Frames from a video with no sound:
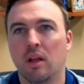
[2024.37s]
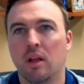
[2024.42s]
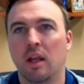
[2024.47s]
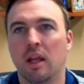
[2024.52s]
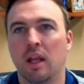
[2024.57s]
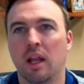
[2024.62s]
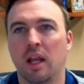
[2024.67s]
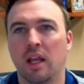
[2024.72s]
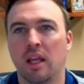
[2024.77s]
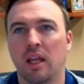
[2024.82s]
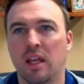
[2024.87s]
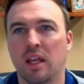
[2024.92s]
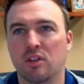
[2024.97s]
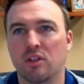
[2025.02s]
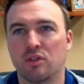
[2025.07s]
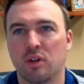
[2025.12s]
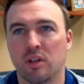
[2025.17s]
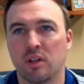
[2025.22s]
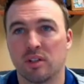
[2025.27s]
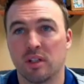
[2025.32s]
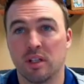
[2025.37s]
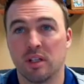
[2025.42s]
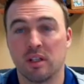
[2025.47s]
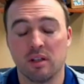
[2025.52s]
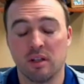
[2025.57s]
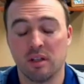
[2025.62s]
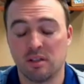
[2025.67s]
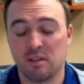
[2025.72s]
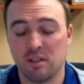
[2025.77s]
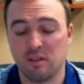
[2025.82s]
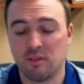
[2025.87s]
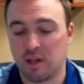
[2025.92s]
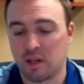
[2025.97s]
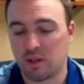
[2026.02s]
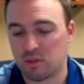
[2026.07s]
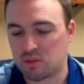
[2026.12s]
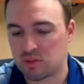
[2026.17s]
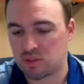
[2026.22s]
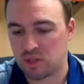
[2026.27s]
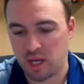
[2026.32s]
And I can't stress it, it's even
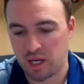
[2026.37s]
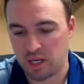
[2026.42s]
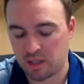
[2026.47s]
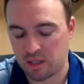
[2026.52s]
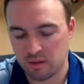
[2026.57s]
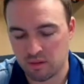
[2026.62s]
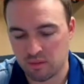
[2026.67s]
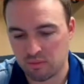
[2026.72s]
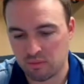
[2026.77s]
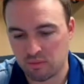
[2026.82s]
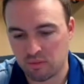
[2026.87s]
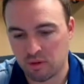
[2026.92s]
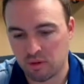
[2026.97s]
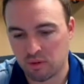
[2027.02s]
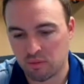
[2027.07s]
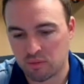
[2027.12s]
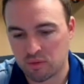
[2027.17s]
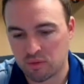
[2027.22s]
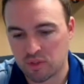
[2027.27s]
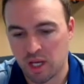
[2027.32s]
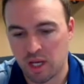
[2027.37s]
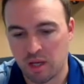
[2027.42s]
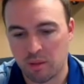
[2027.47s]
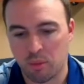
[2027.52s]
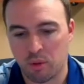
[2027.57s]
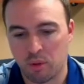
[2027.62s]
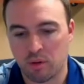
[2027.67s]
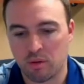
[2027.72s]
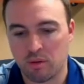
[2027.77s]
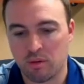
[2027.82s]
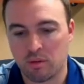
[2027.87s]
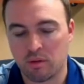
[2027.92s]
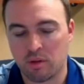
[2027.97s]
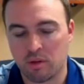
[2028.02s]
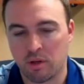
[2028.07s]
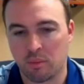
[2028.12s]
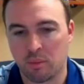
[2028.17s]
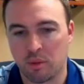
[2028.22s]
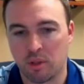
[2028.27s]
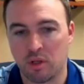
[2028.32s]
outside of cyber.
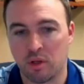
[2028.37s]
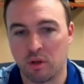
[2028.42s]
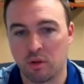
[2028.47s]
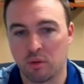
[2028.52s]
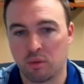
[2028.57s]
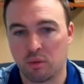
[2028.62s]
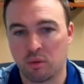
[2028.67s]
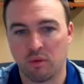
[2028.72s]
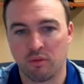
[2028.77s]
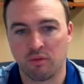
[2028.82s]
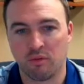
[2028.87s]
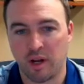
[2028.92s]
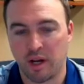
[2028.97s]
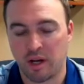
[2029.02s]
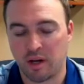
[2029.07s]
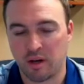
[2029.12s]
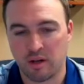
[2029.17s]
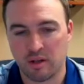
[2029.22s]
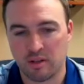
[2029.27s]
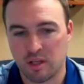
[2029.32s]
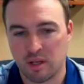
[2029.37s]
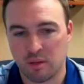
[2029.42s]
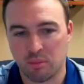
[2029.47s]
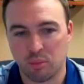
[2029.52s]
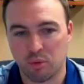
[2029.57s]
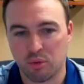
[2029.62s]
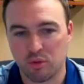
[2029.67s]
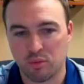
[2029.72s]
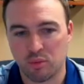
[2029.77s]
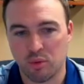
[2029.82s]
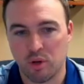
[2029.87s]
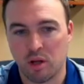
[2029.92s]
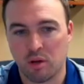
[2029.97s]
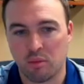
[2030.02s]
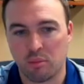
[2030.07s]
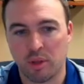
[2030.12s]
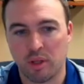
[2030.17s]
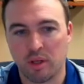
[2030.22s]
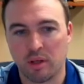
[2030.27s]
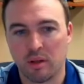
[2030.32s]
We could go through a fire example as well,
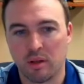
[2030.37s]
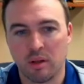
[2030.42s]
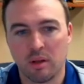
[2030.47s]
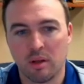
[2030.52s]
but